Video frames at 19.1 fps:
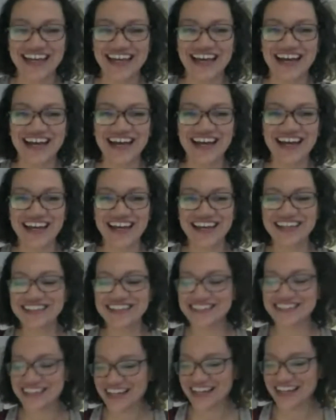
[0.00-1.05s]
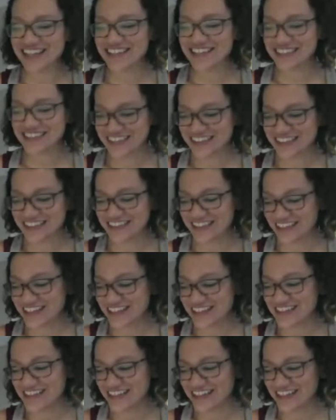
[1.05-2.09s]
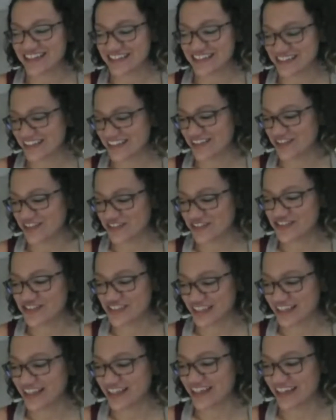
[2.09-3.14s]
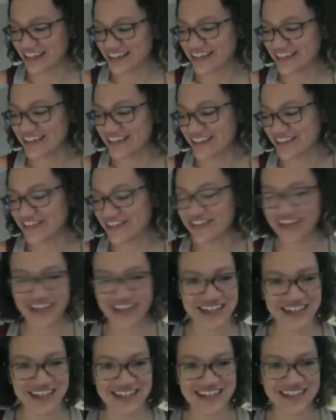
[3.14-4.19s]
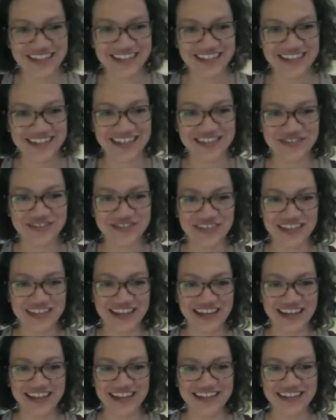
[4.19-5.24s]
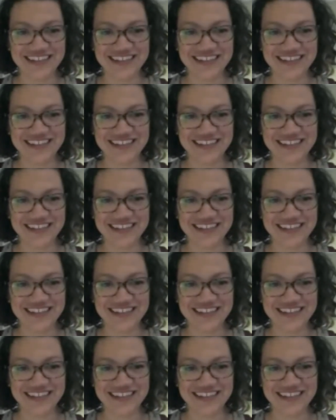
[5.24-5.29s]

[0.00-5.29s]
It does. It is a little sticky. You're right. I do find that.